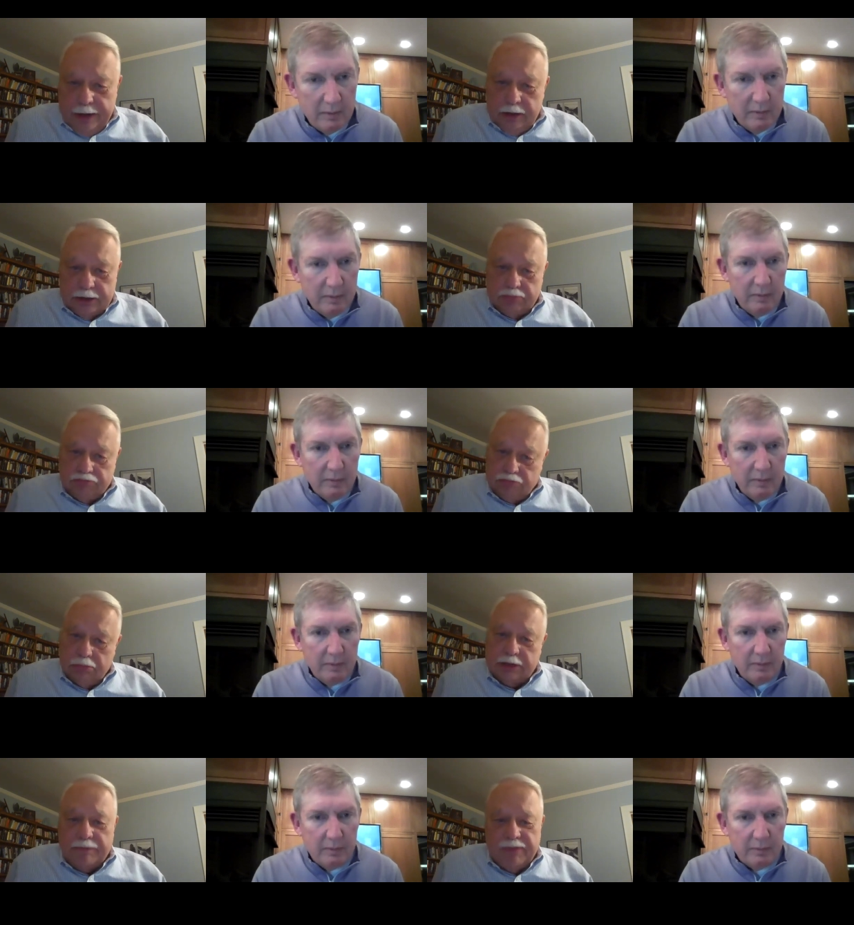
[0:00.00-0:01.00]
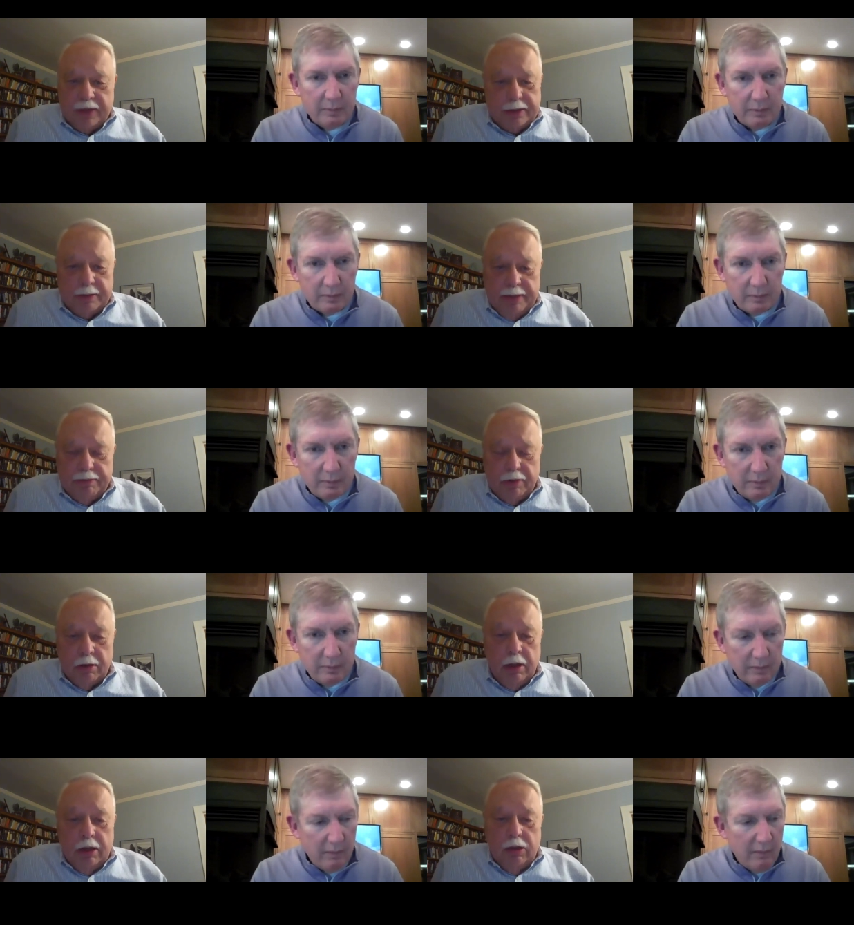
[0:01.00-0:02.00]
Speaker 1: is something that people
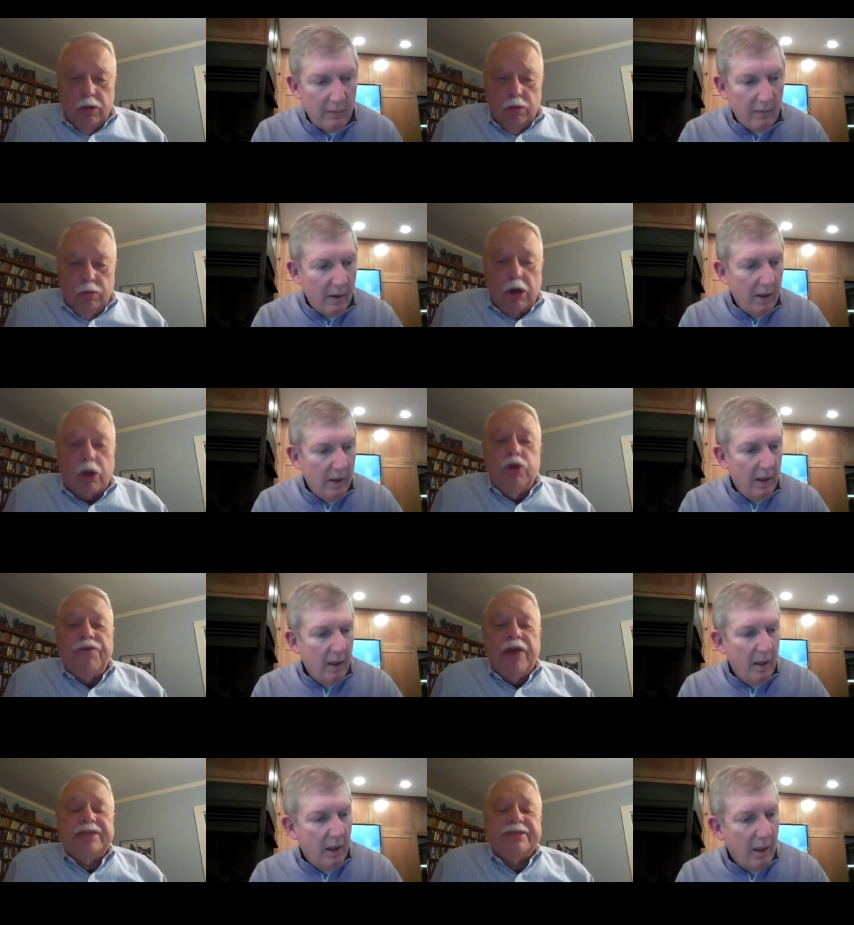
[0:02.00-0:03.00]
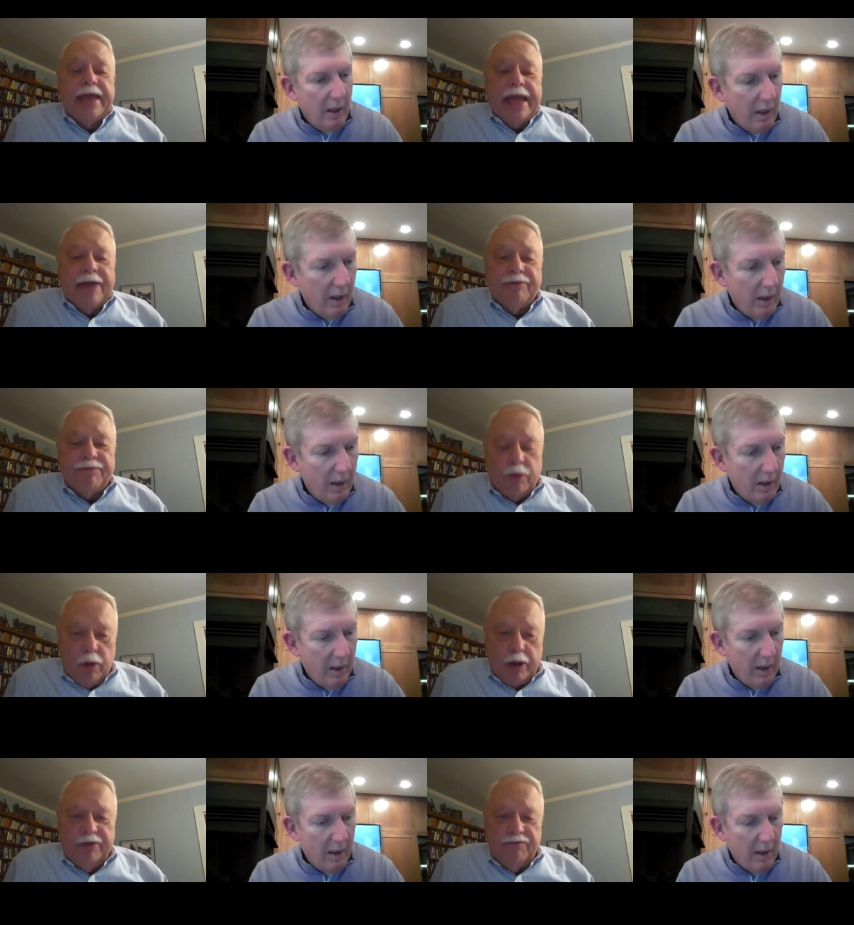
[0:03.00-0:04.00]
are good traits to have if they're
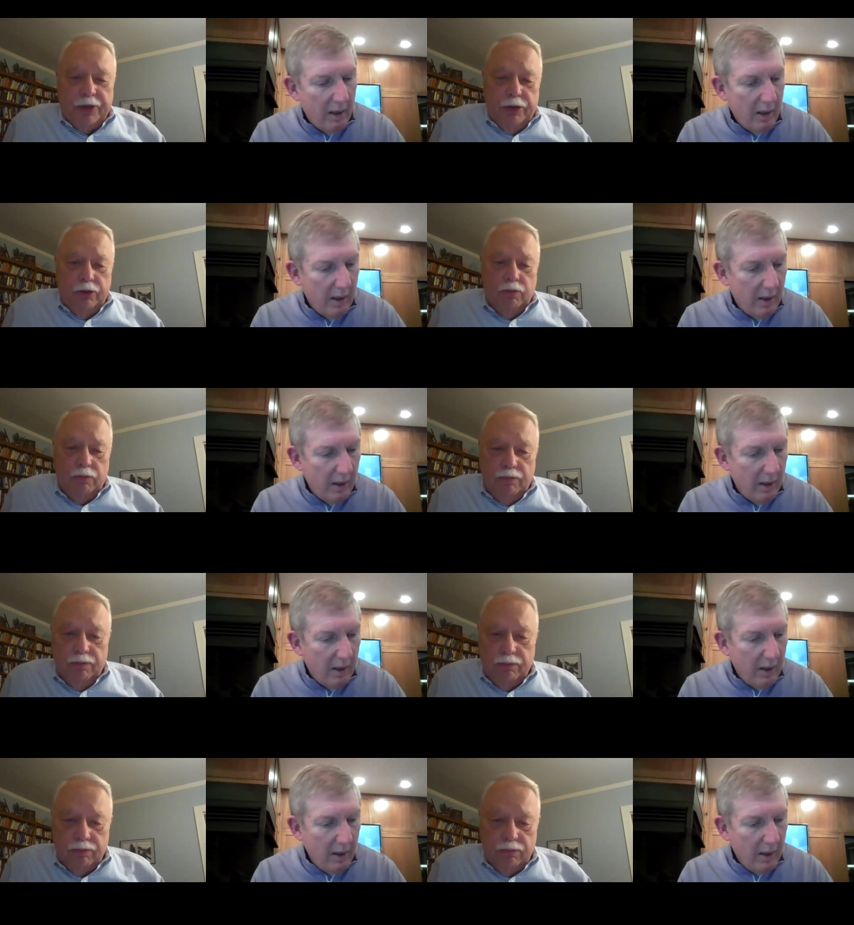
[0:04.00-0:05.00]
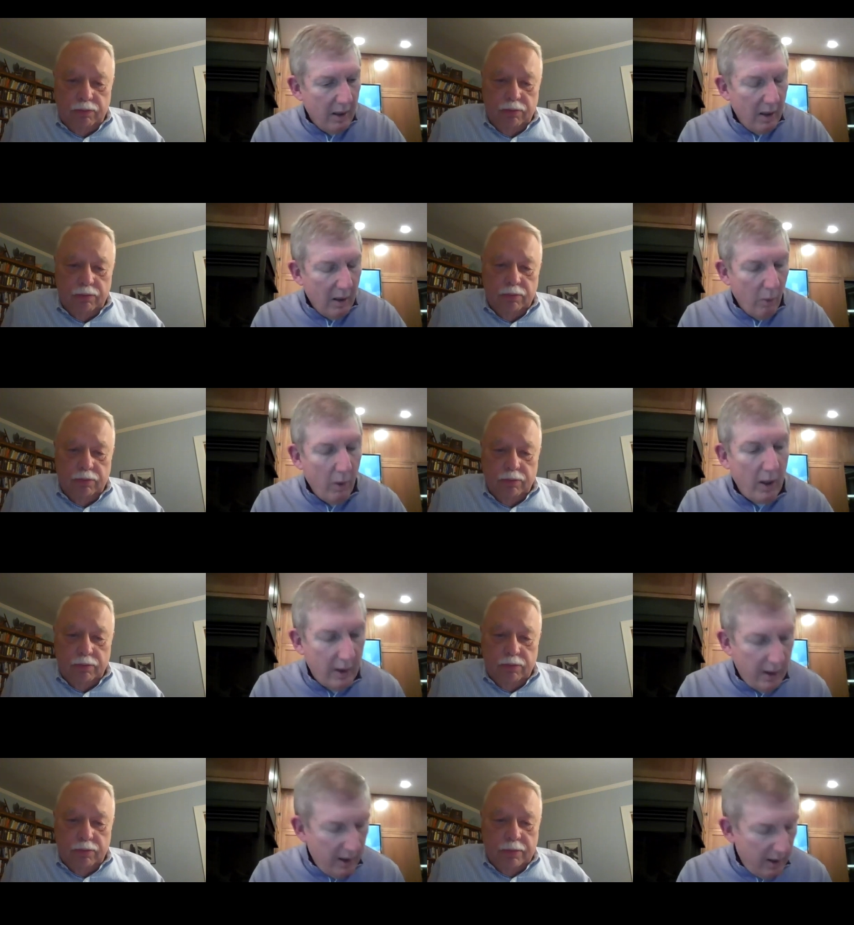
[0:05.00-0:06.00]
working for you
Speaker 2: well,
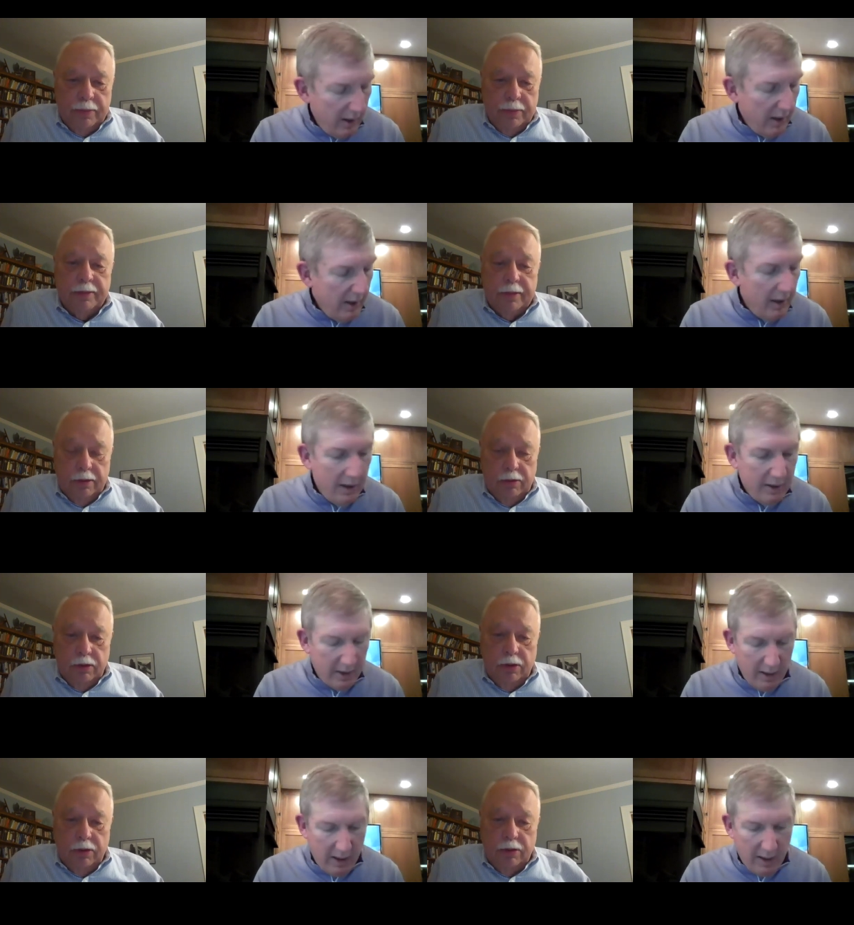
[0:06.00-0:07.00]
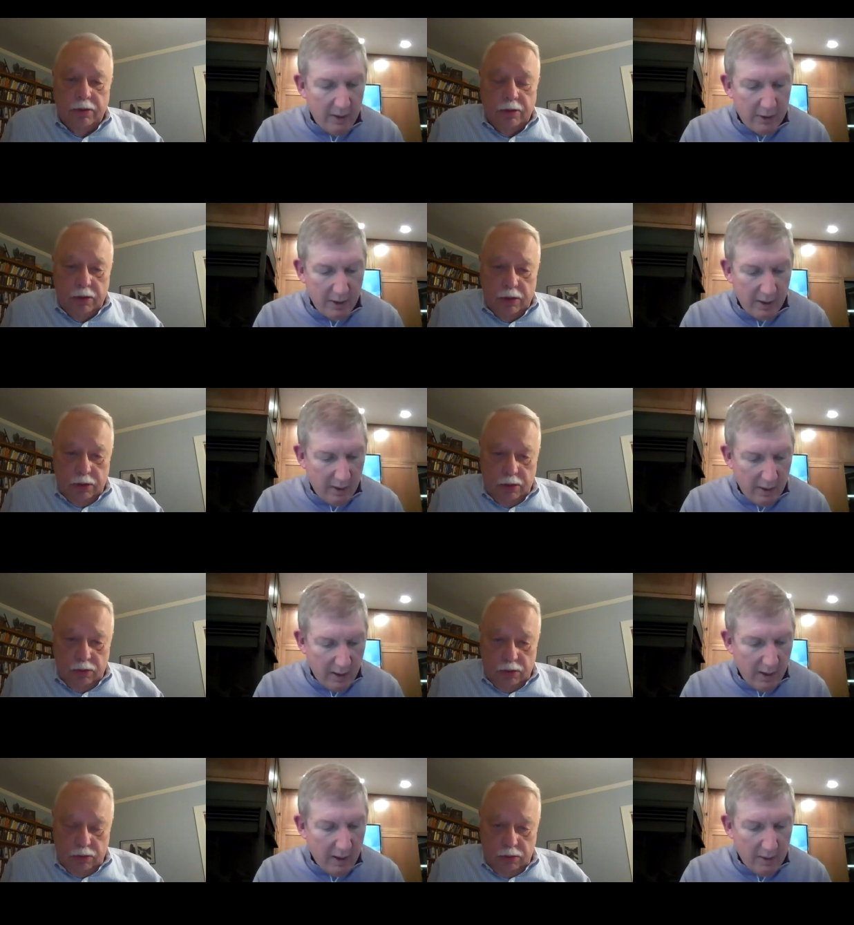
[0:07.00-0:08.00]
it is, and, and there's a
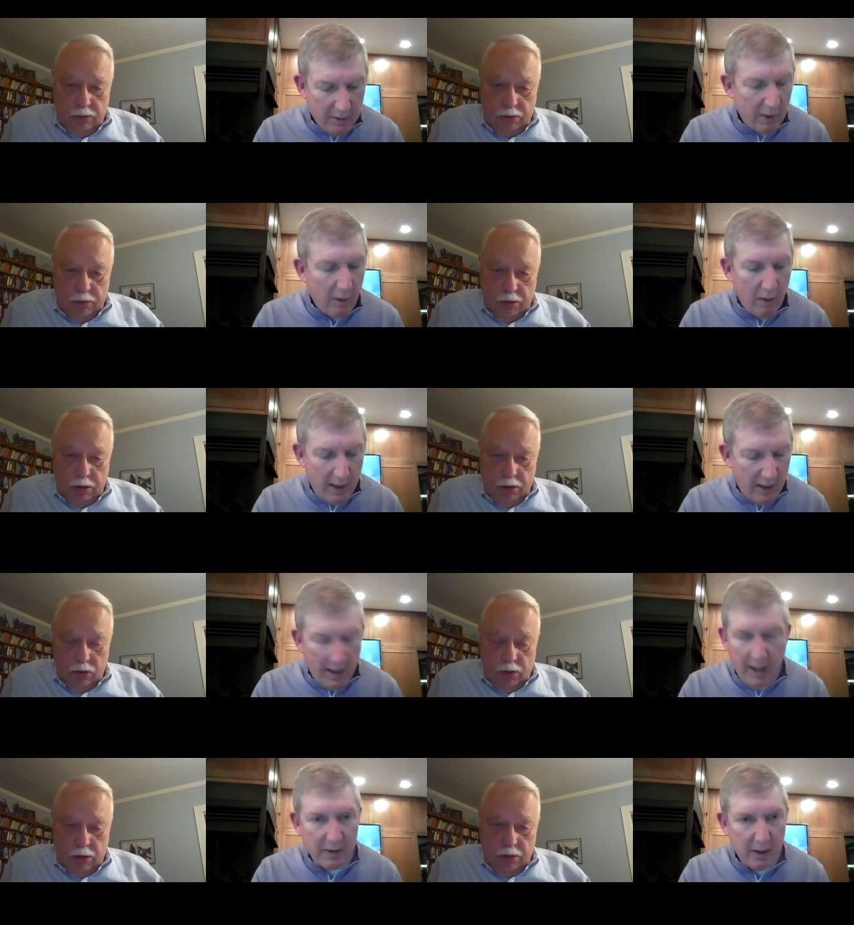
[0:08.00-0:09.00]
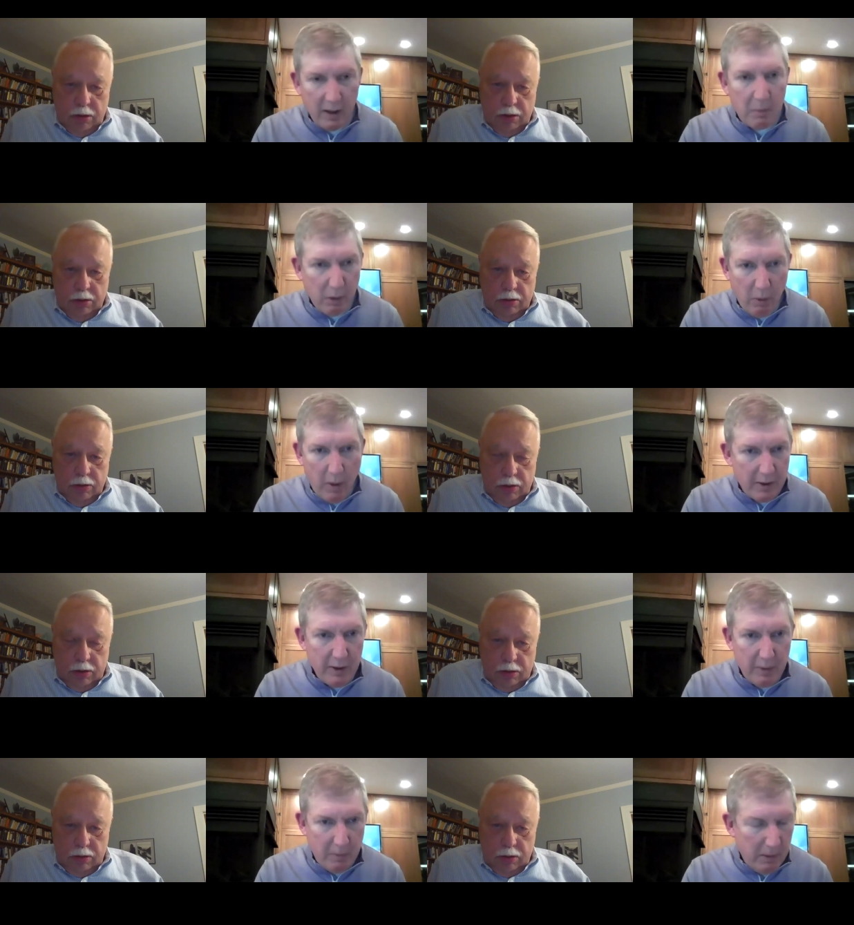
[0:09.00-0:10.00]
uh, so I, I ask a couple of
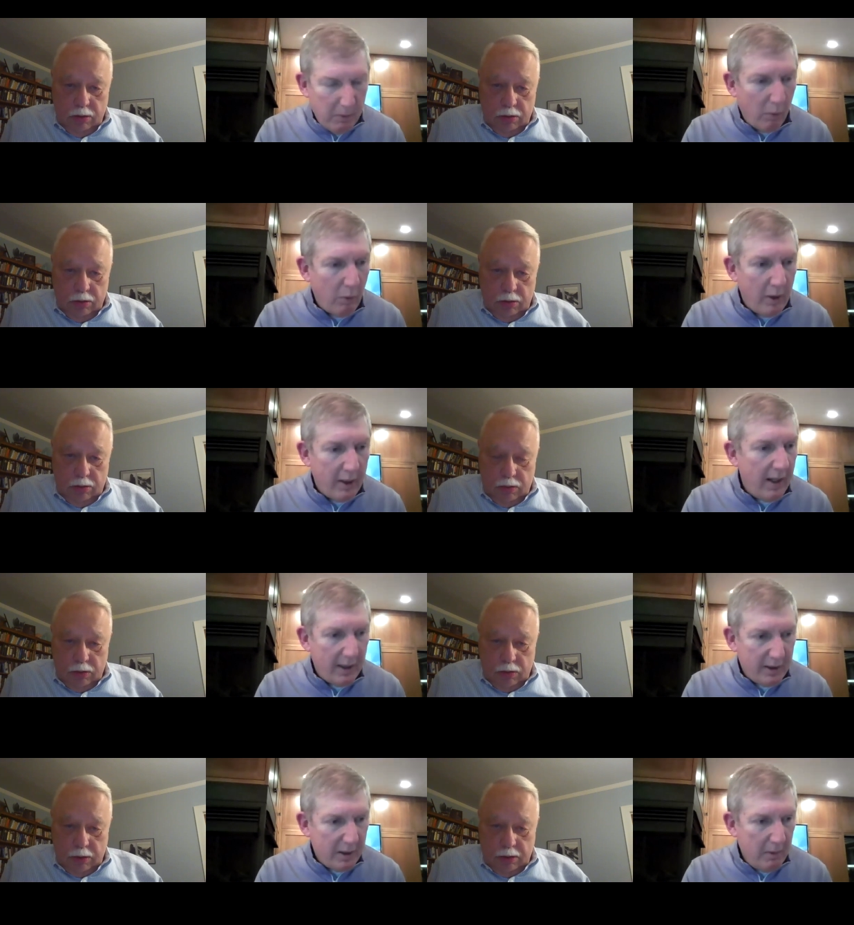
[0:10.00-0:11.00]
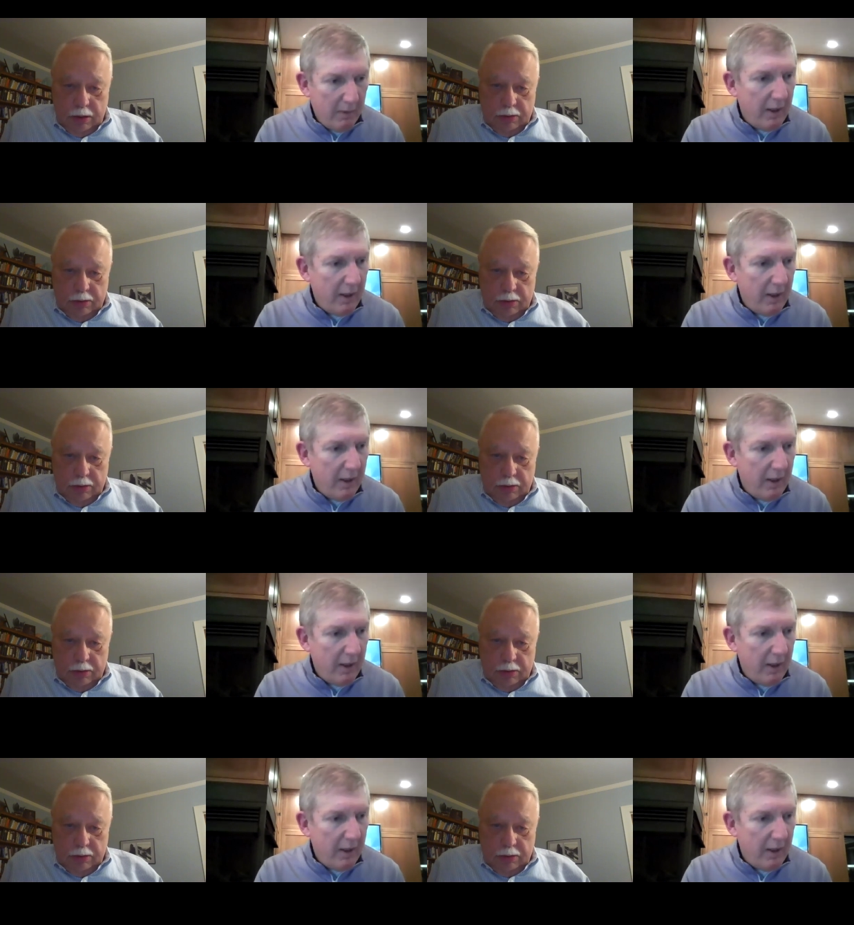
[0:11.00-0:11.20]
questions of people. One, I ask them if they